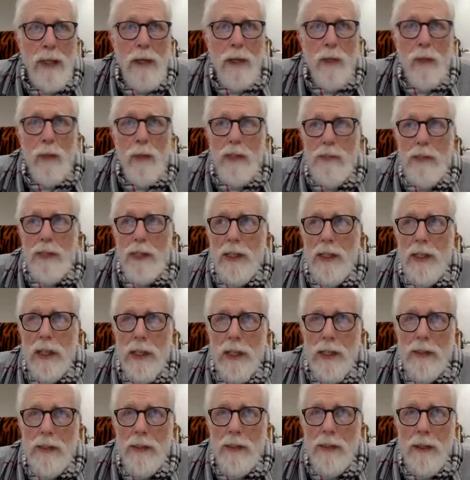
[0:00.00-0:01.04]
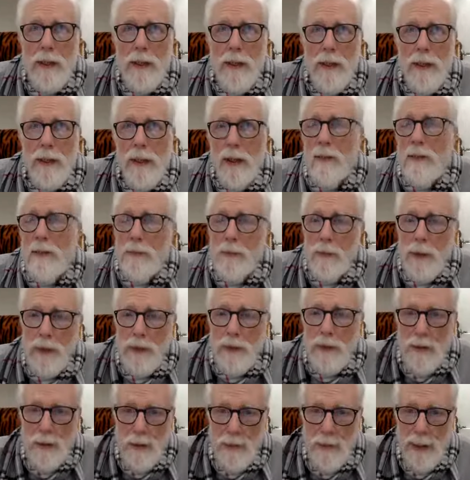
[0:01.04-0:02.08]
which he has a
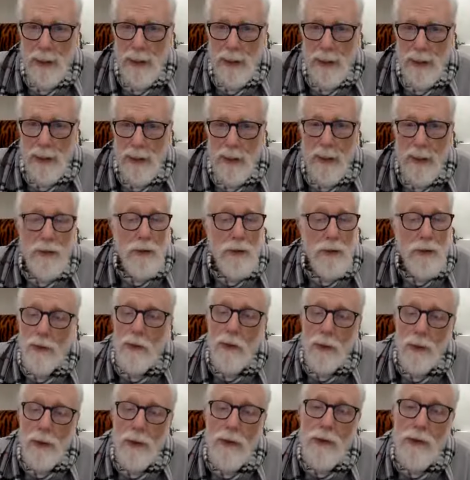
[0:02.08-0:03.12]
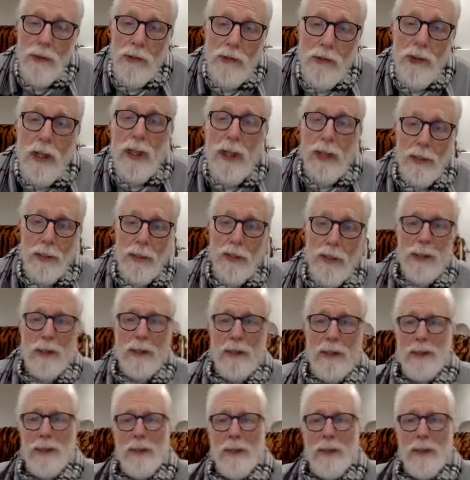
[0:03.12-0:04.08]
three-degree initiatory society